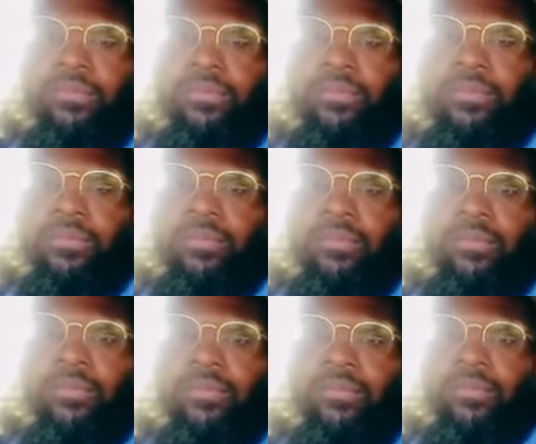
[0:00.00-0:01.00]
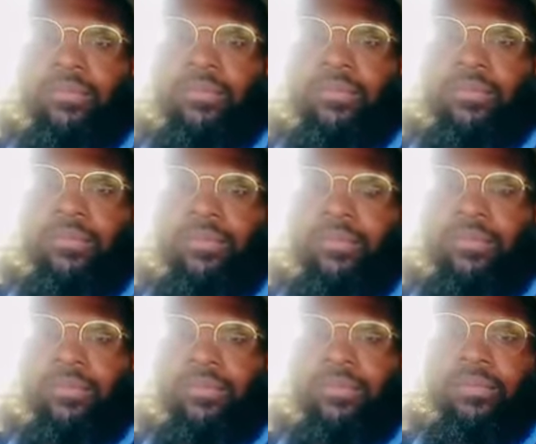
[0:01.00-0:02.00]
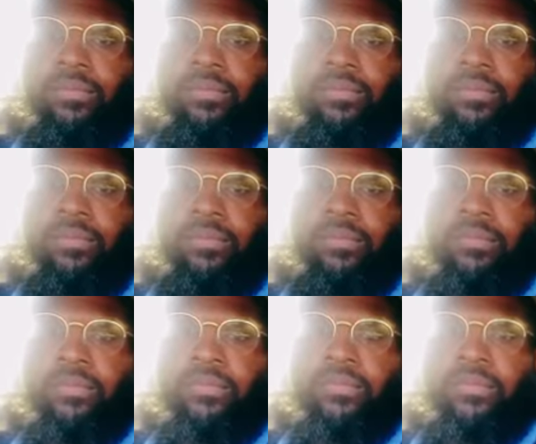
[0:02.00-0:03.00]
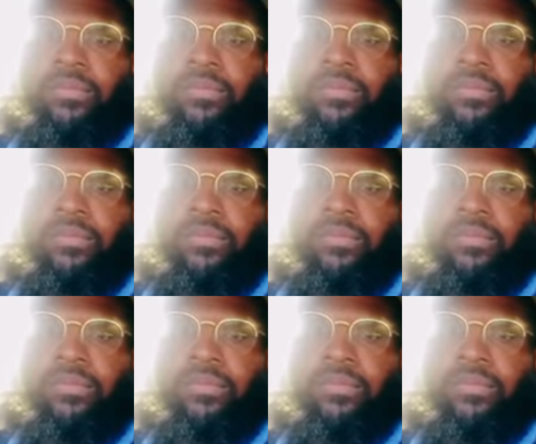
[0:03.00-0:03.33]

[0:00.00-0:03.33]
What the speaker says: [no speech]